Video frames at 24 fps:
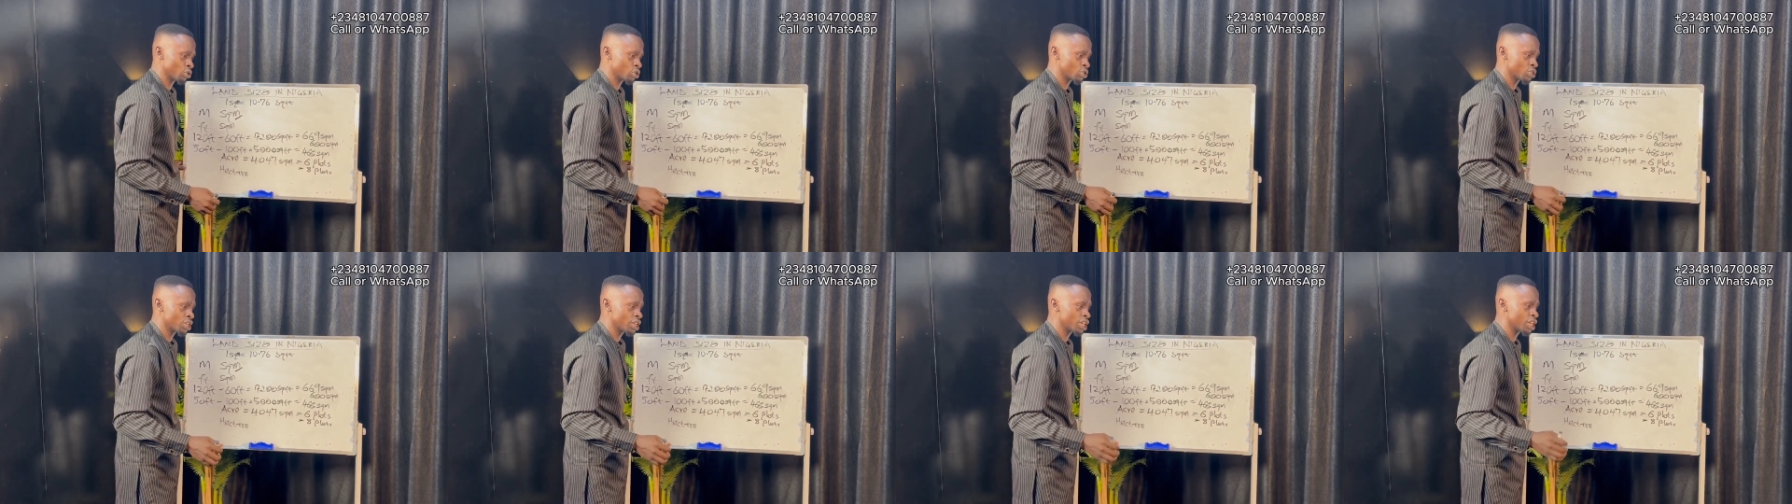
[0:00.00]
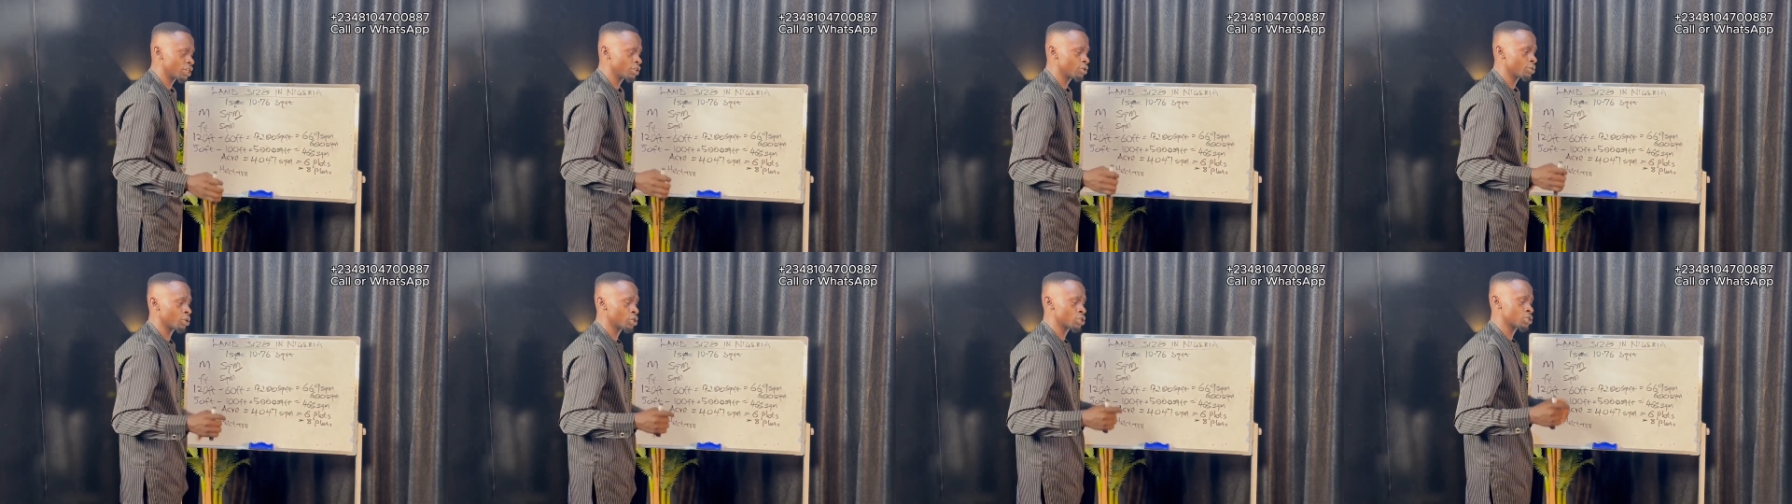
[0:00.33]
But
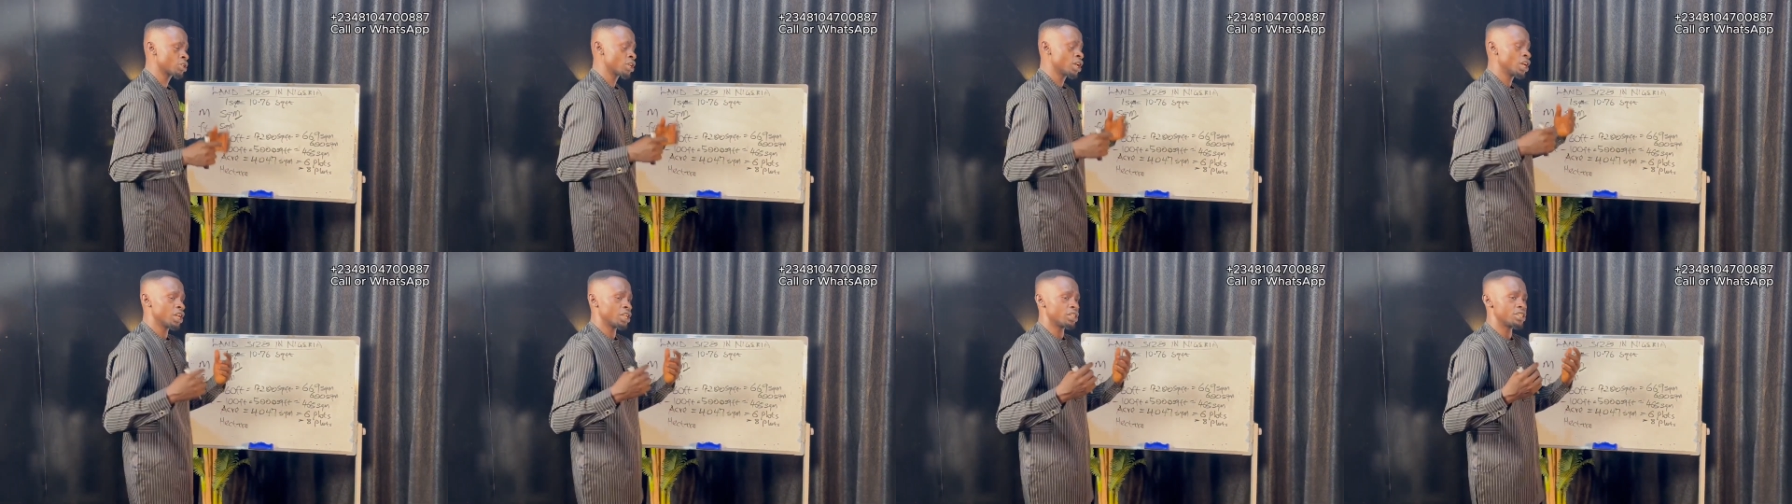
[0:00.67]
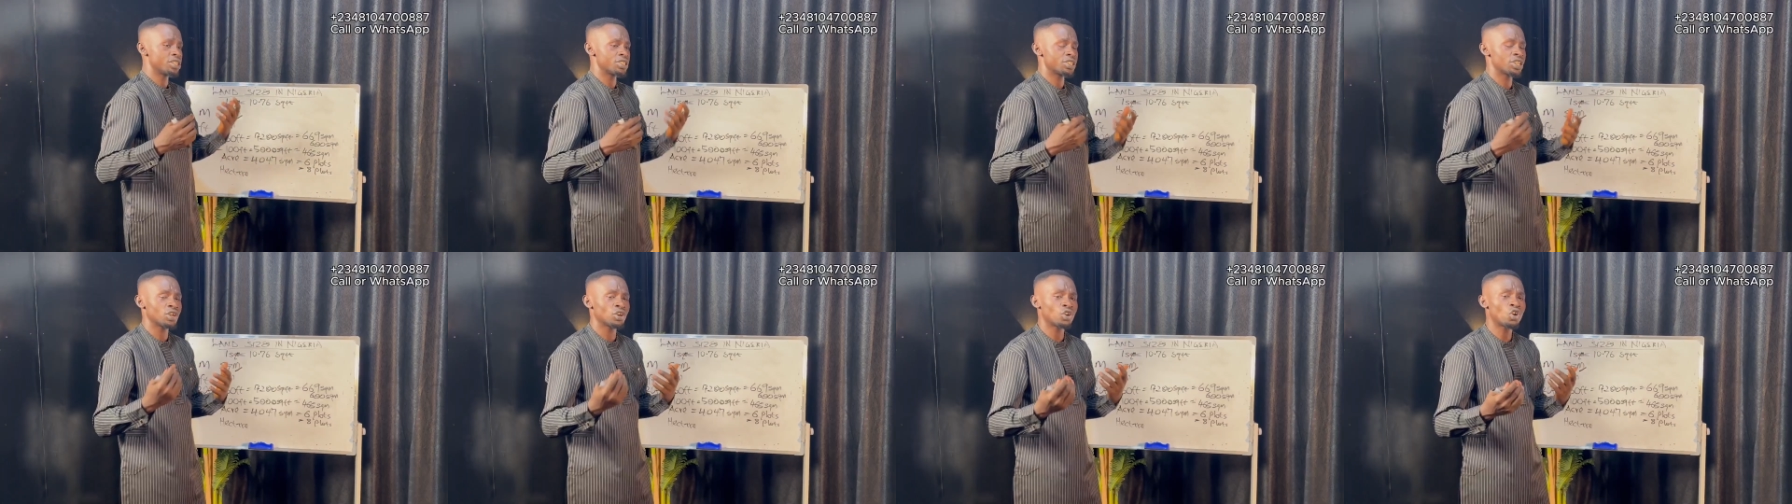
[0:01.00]

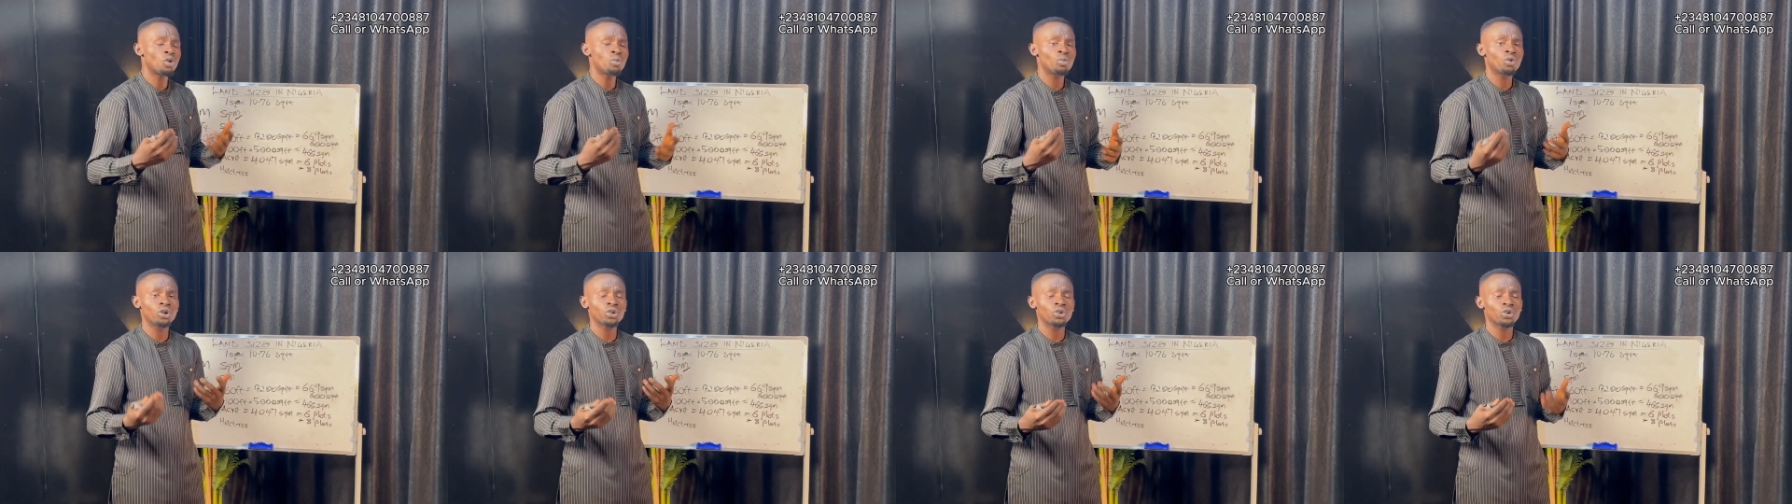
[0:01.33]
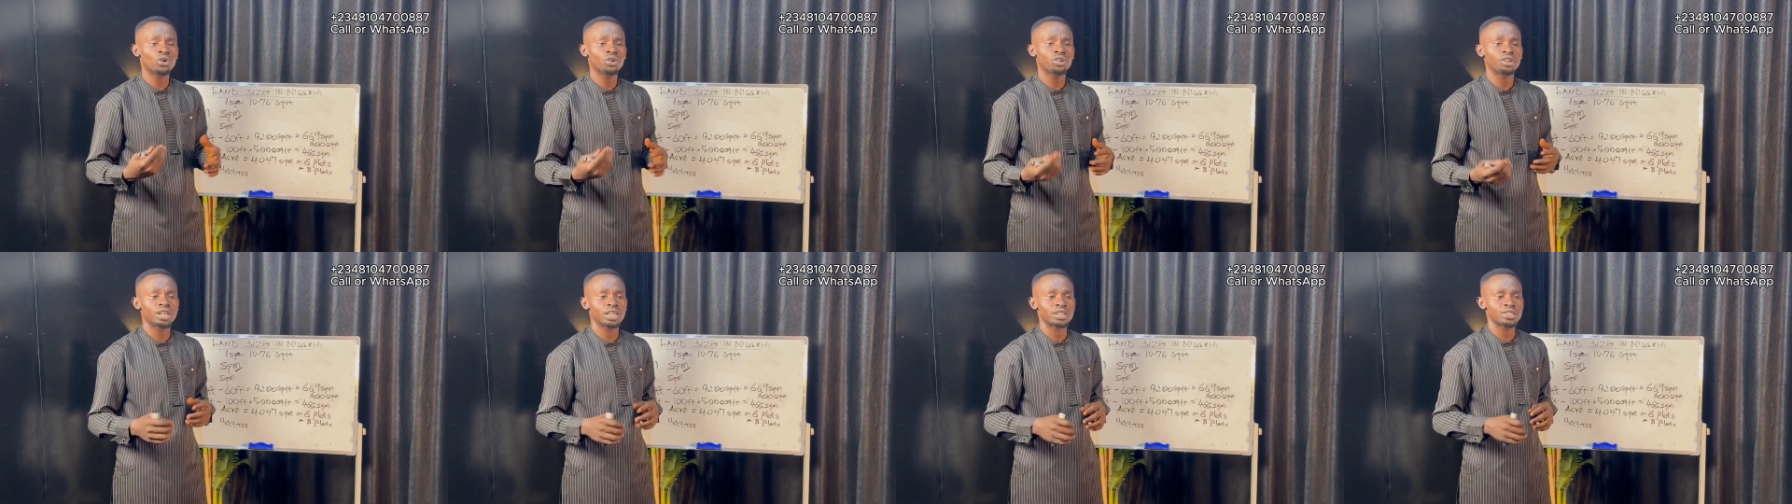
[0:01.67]
there's a common
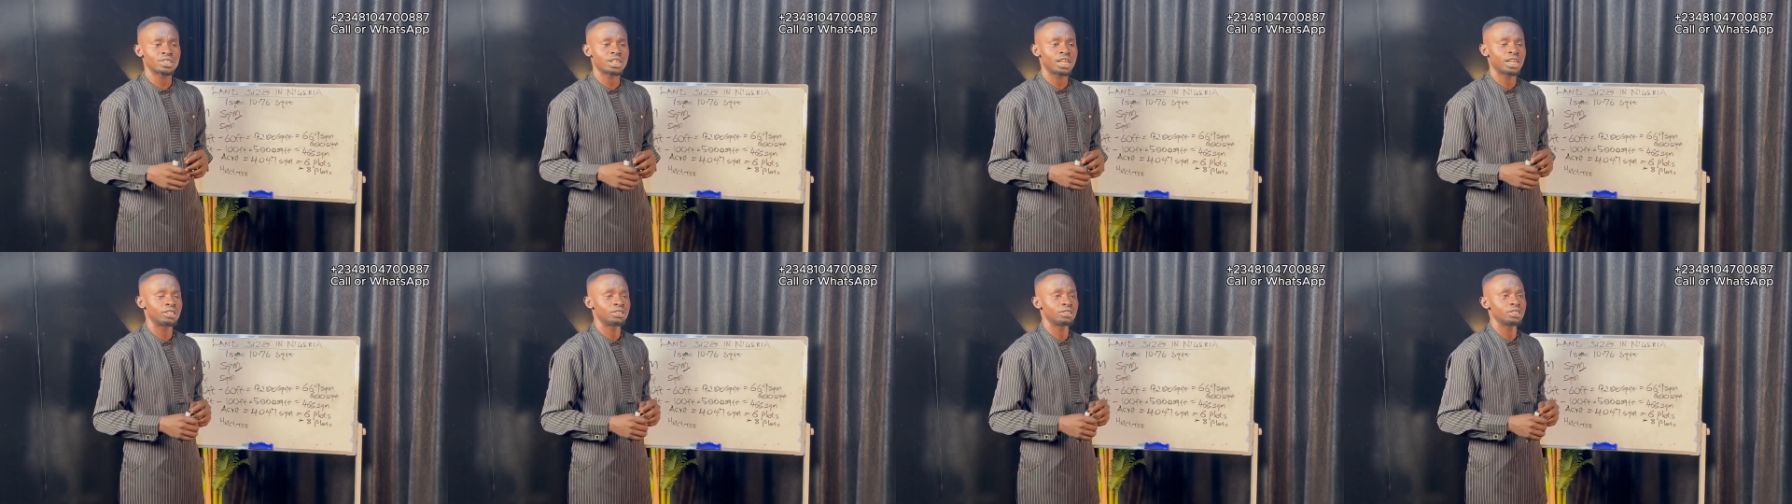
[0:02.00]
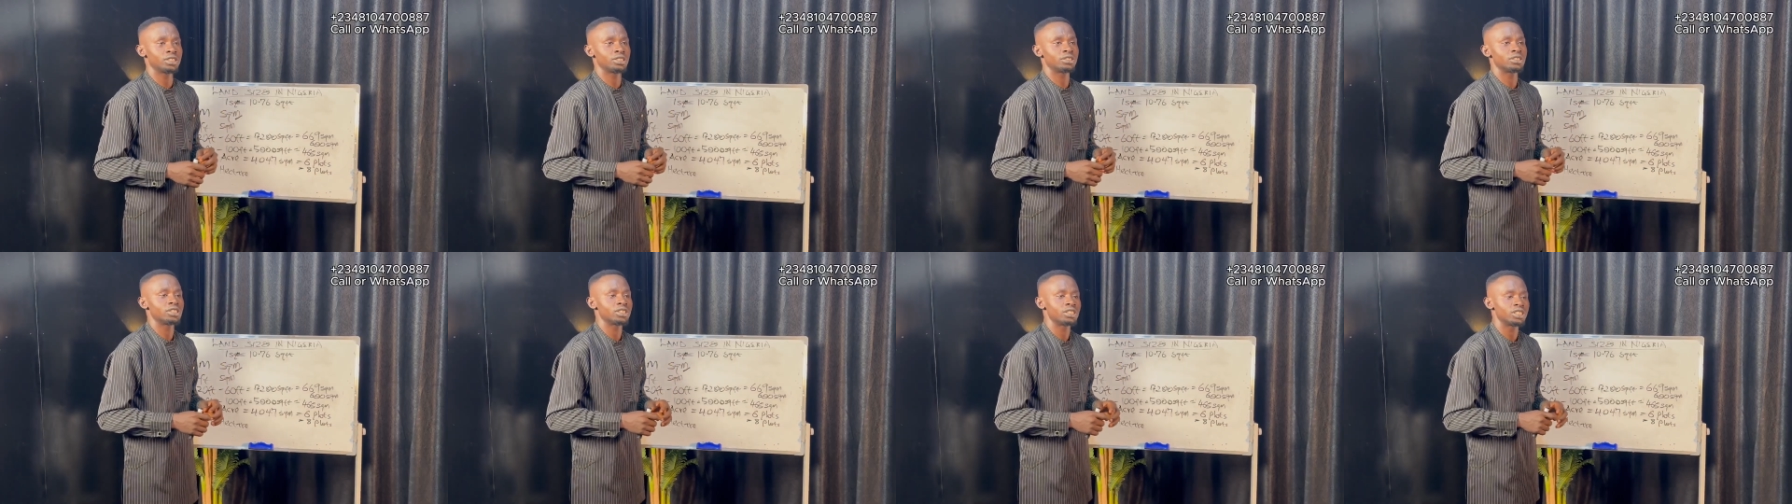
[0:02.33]

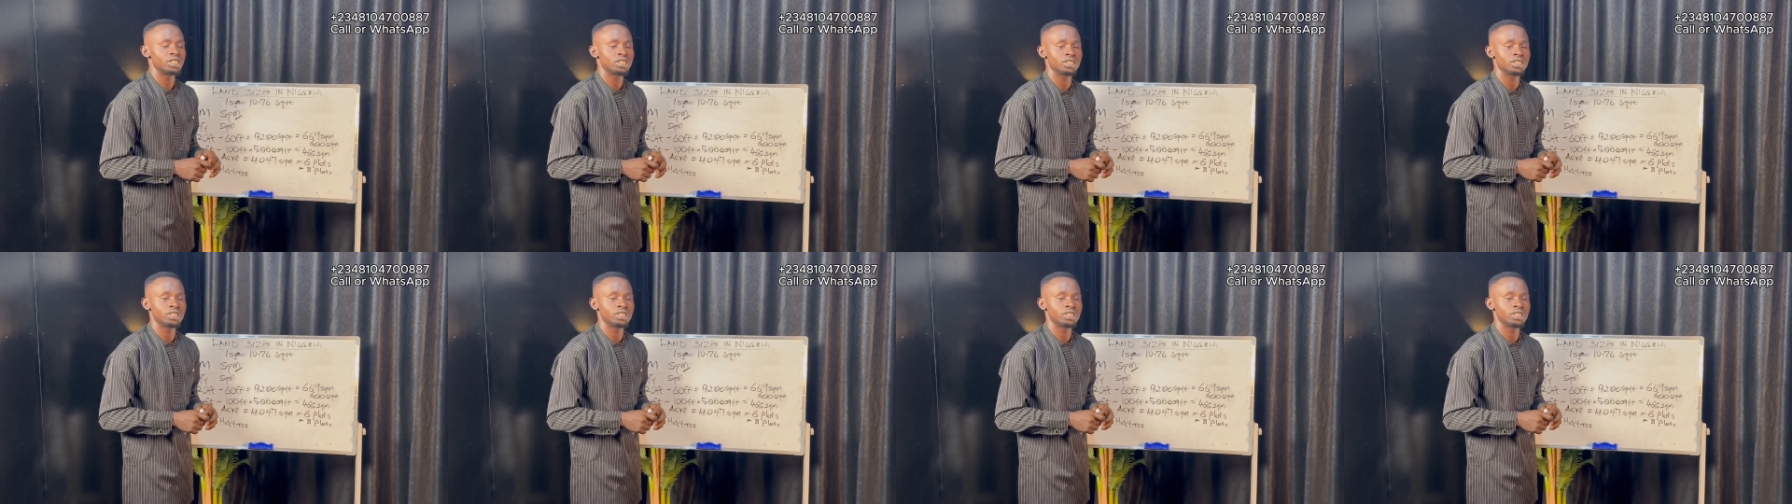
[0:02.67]
understanding